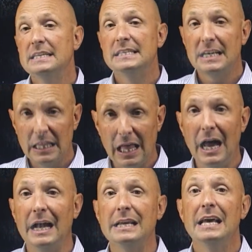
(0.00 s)

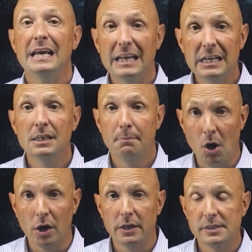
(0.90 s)
decline in the
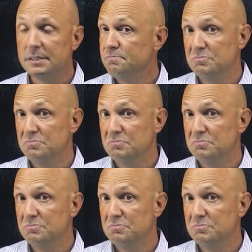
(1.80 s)
markets.